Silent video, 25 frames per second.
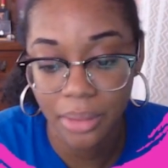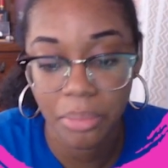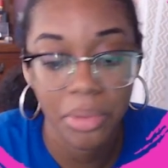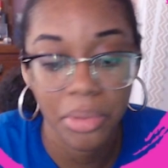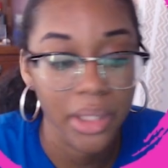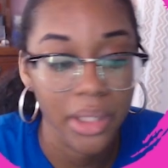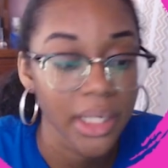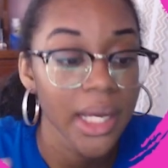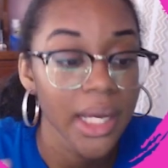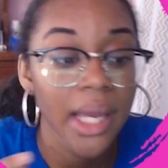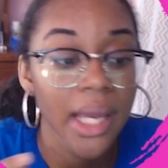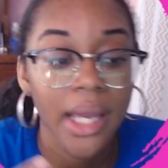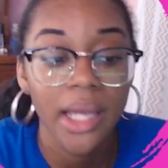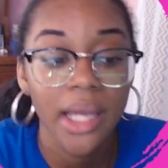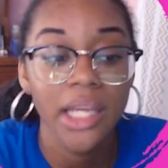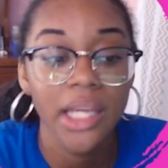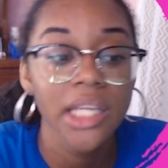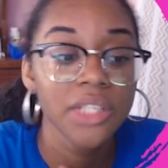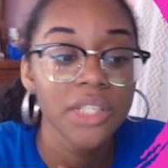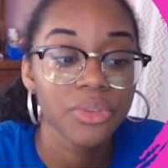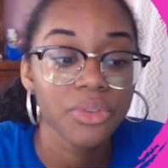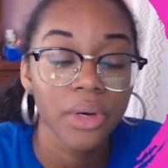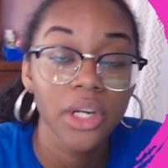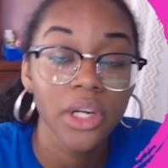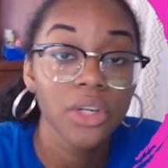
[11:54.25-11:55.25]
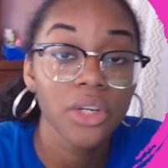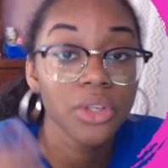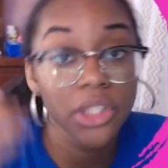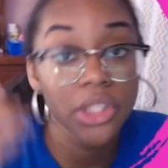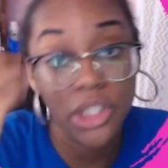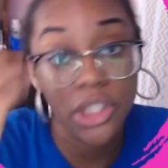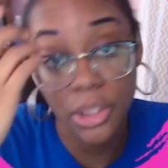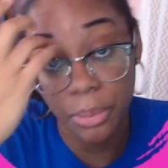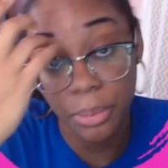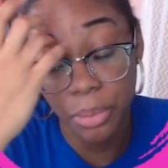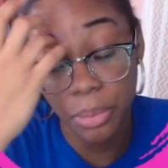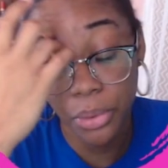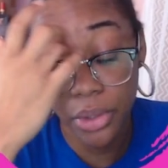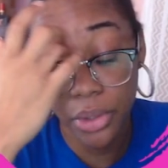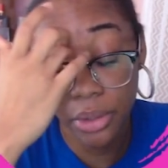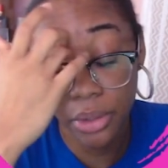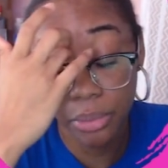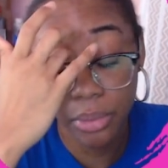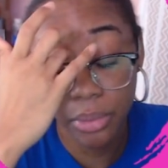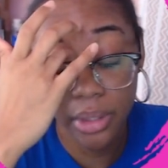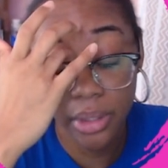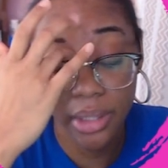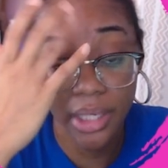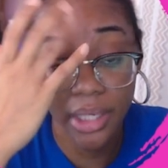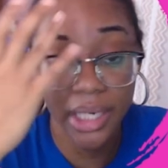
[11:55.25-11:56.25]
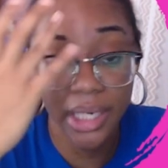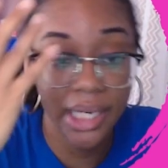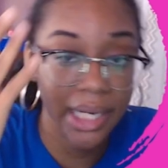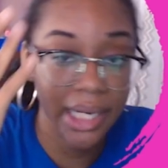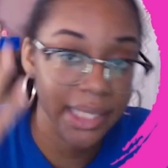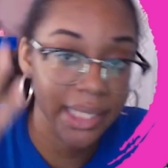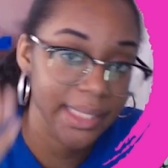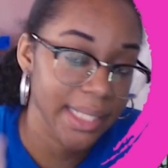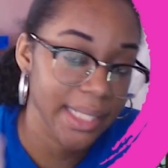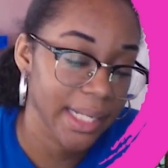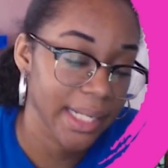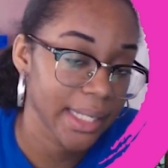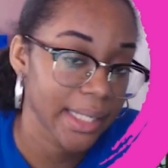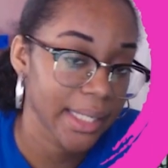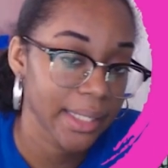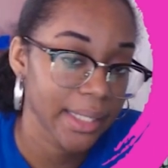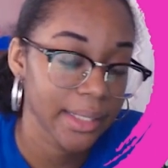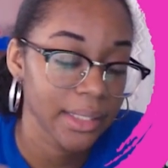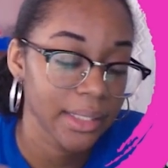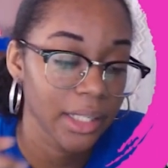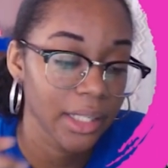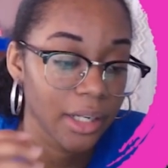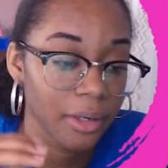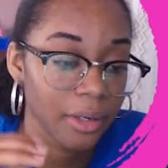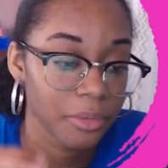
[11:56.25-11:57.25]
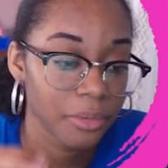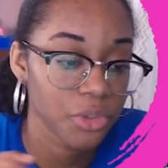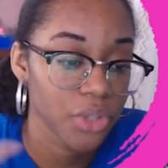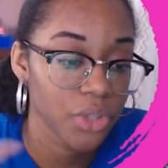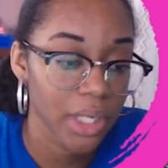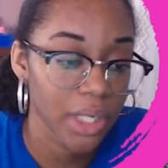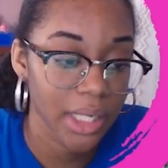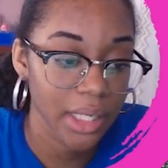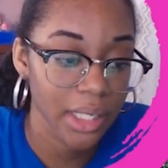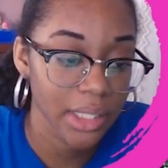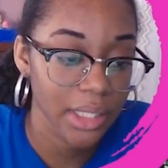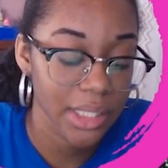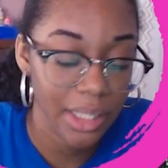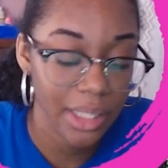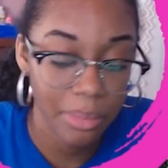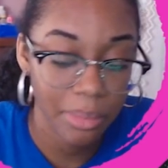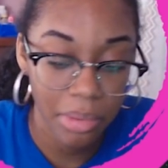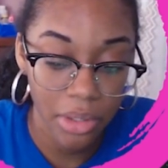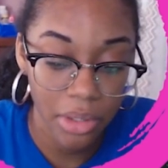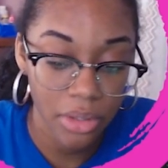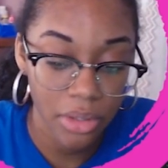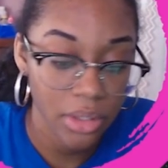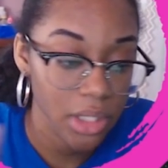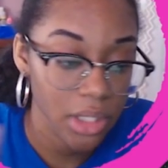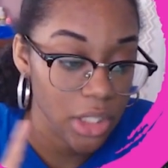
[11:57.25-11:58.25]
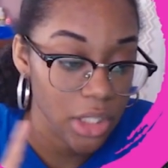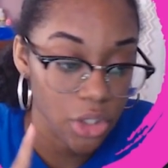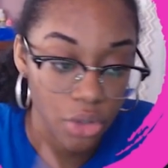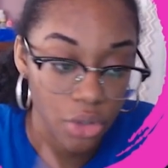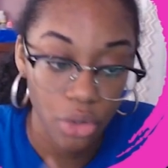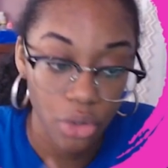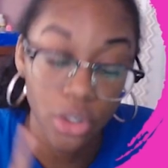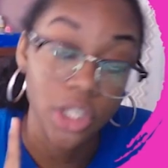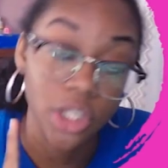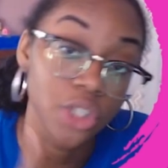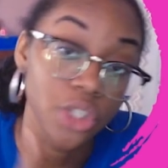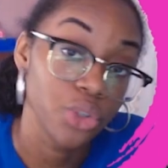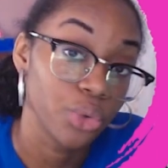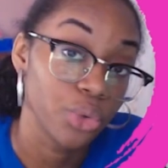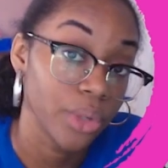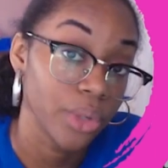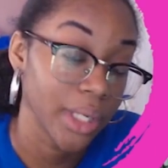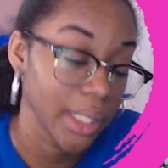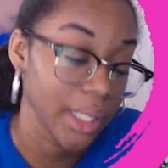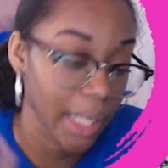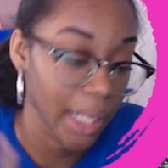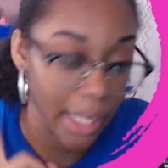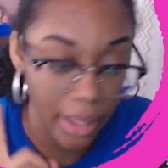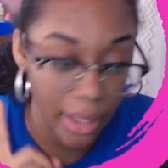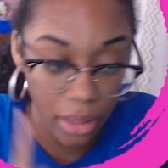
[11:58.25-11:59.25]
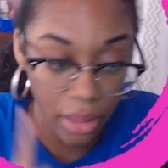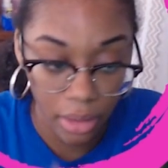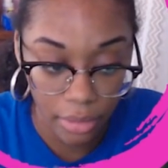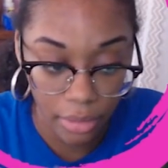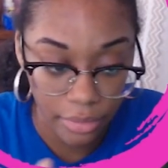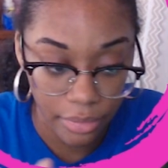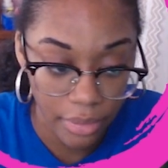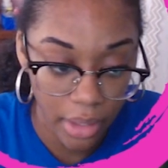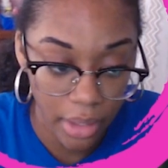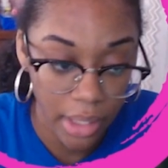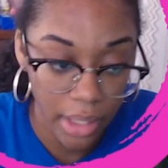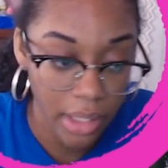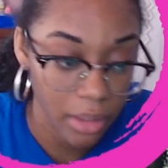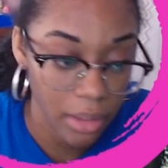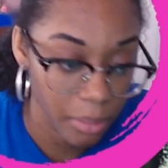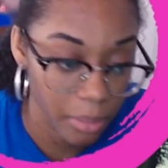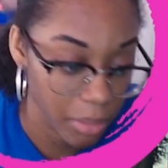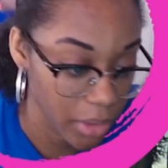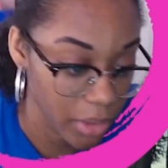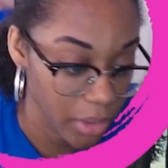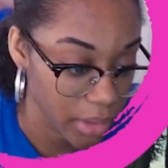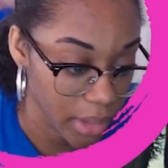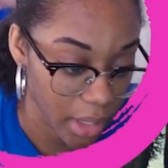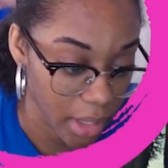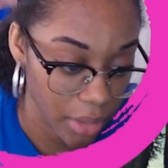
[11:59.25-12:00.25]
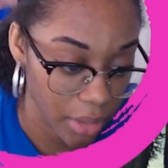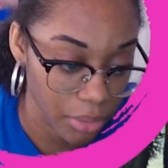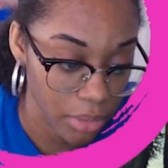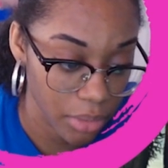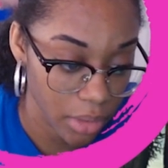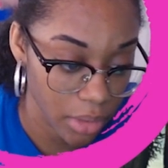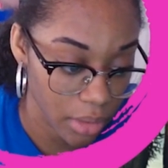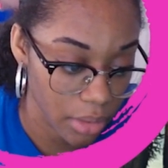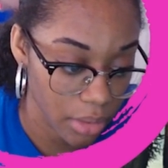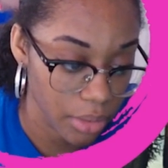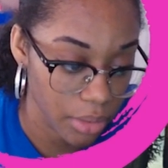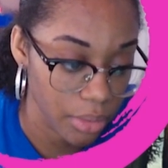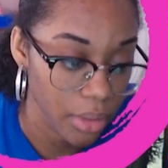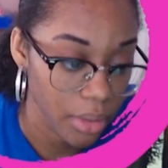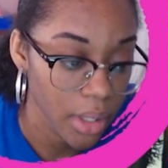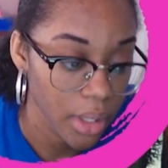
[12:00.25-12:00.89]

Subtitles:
But he's very good support with attacking, striking sync pairs. He's great. I love Hilbert. I really do.